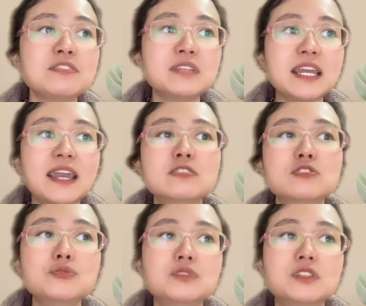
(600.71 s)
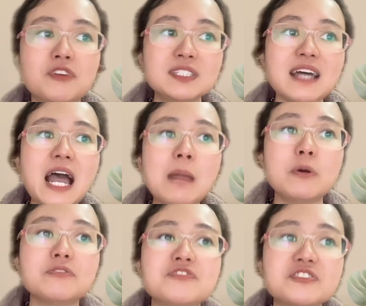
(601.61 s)
So they can do different type
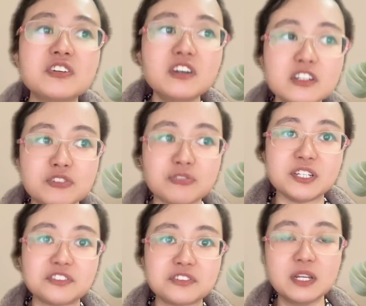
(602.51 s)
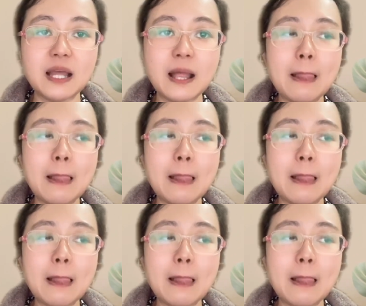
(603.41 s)
of surgeries.